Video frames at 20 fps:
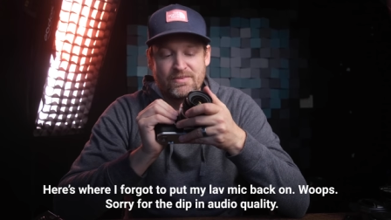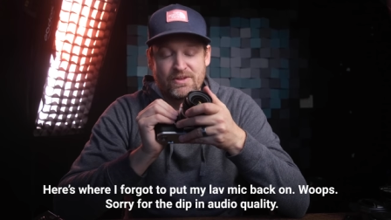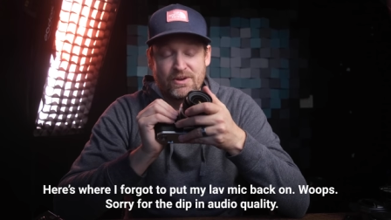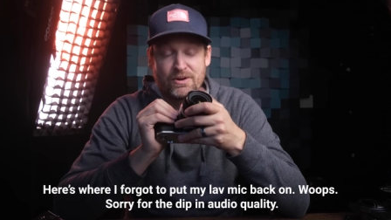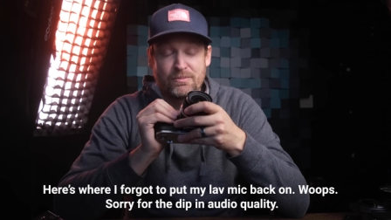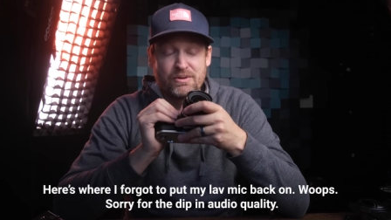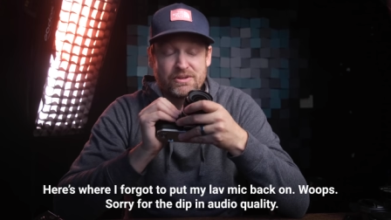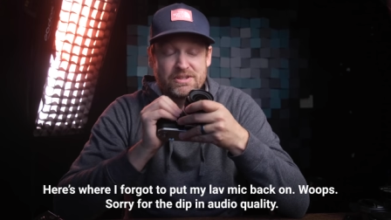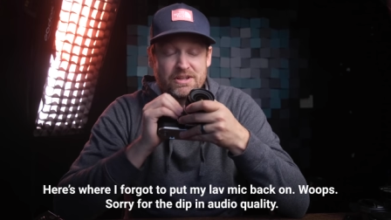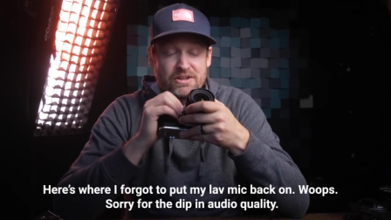that
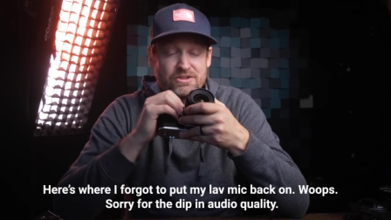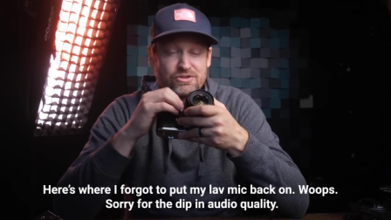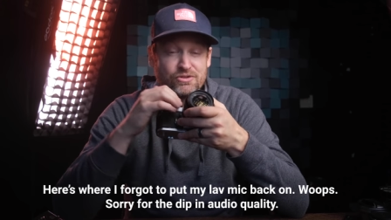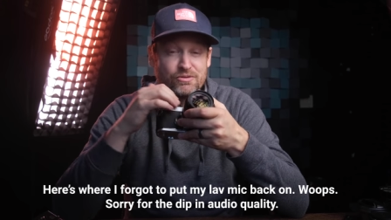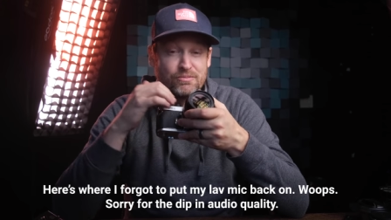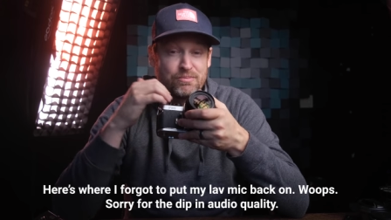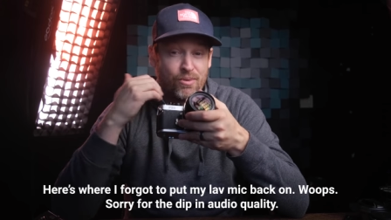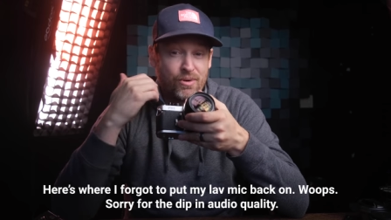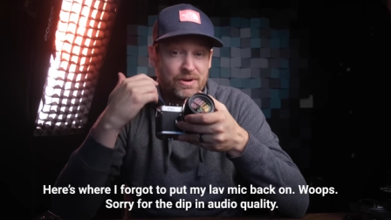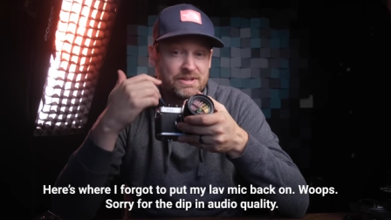are
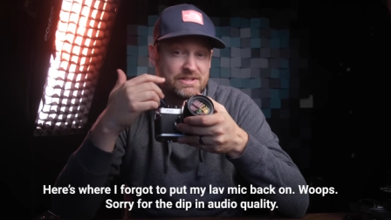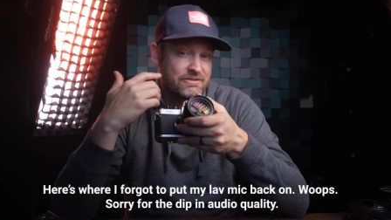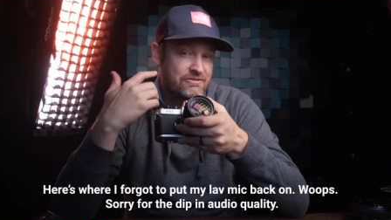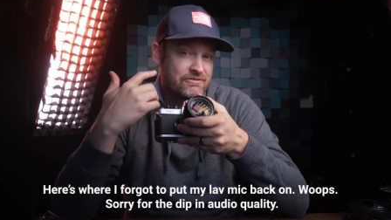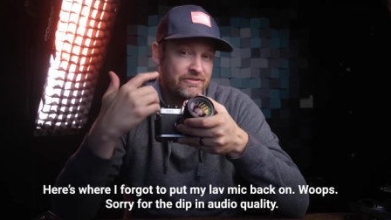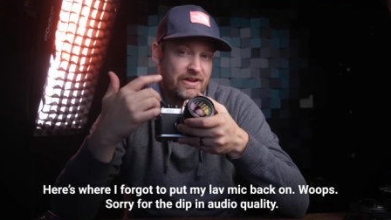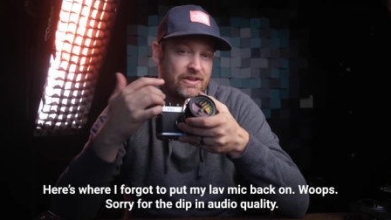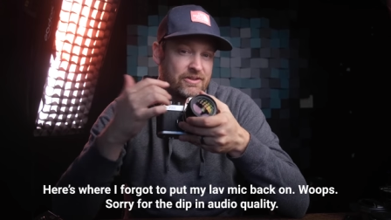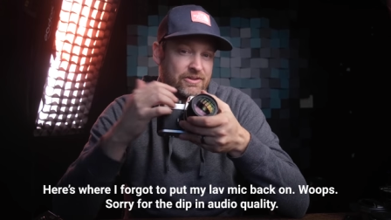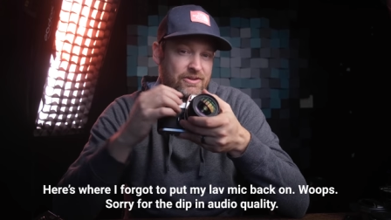potential points of
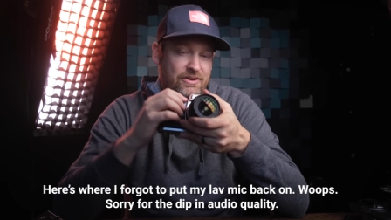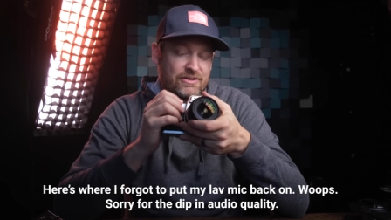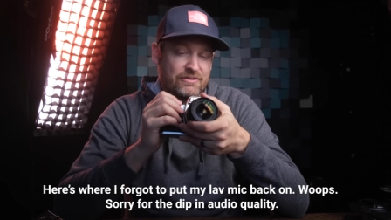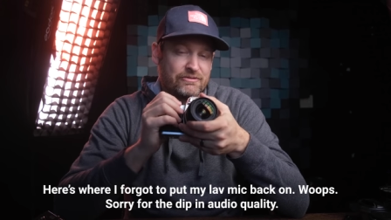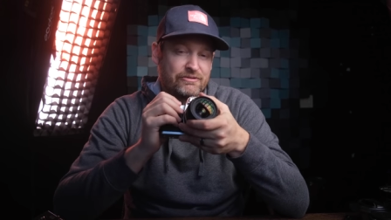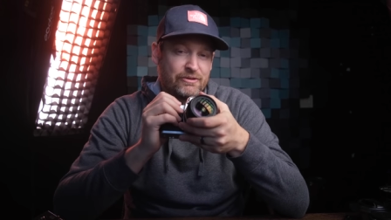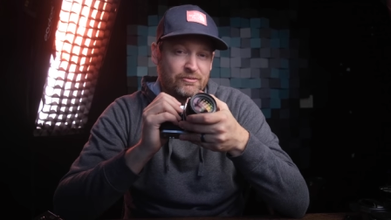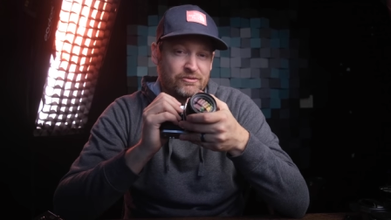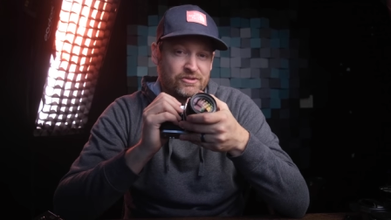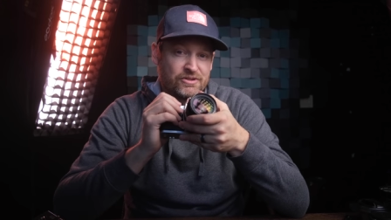failure in the
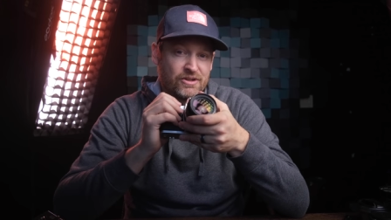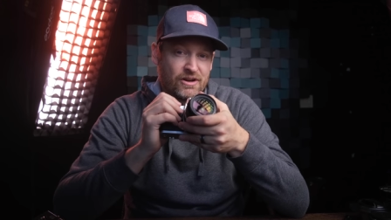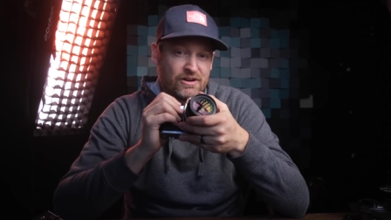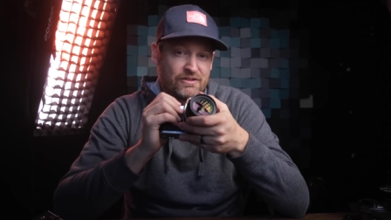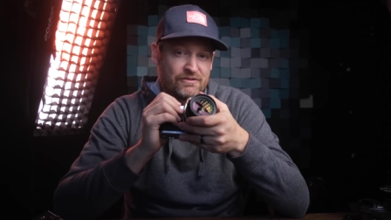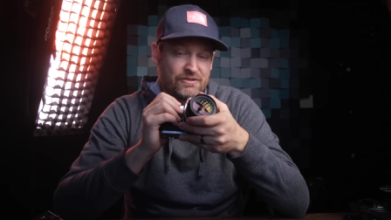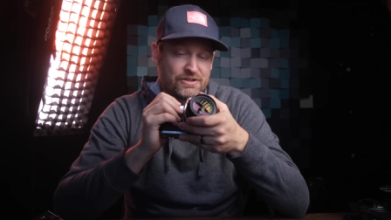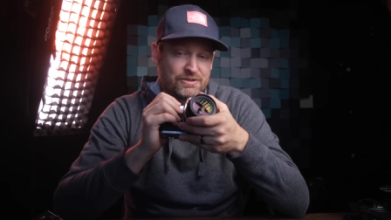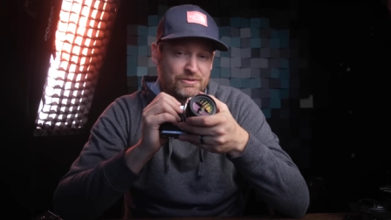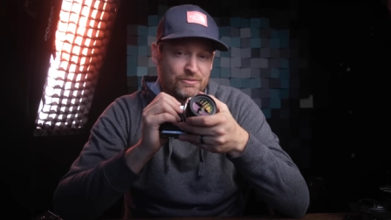film
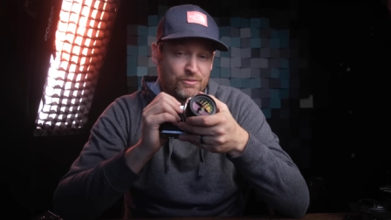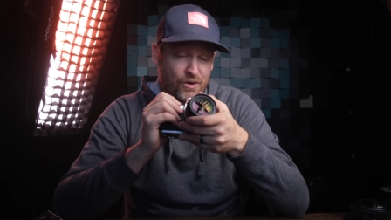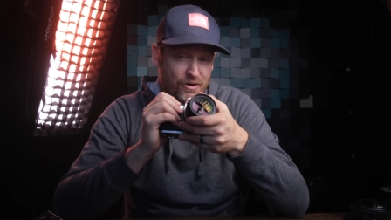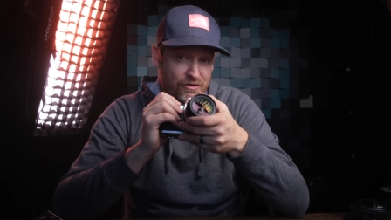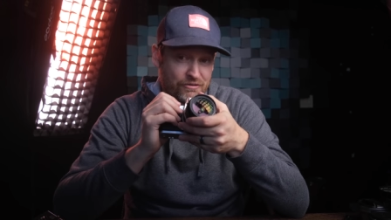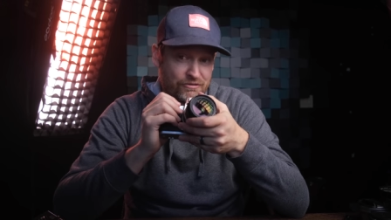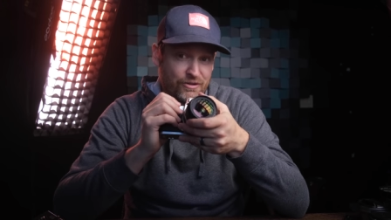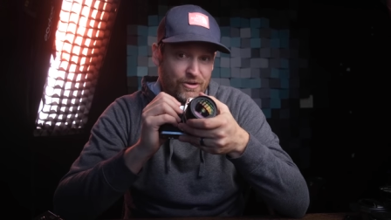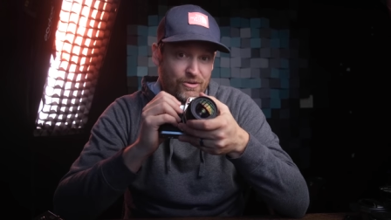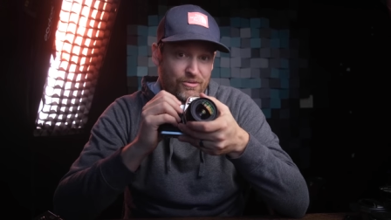photographer's
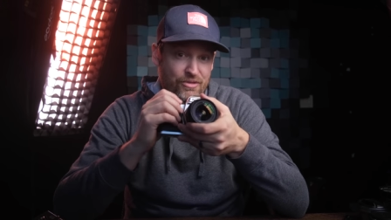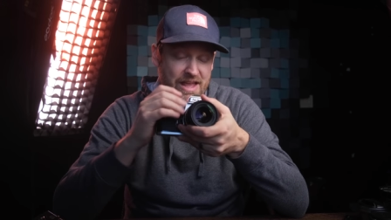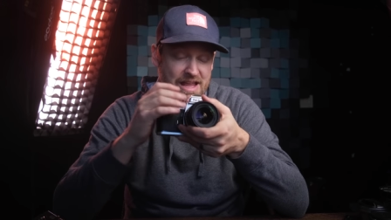workflow.